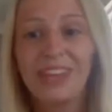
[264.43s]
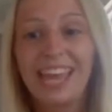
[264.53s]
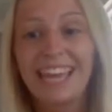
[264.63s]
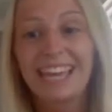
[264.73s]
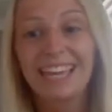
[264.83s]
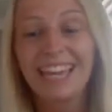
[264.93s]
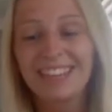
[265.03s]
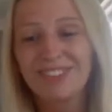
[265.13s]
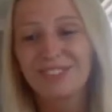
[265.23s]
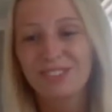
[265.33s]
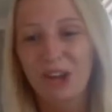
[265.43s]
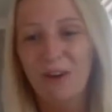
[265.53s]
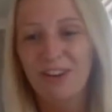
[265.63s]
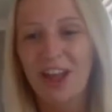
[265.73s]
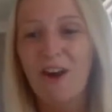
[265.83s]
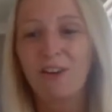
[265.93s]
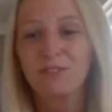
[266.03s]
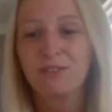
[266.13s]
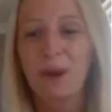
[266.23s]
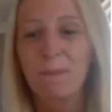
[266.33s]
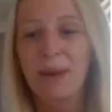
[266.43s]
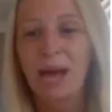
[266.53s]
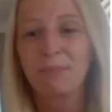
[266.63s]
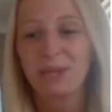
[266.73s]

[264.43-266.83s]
Here is the story of Grandma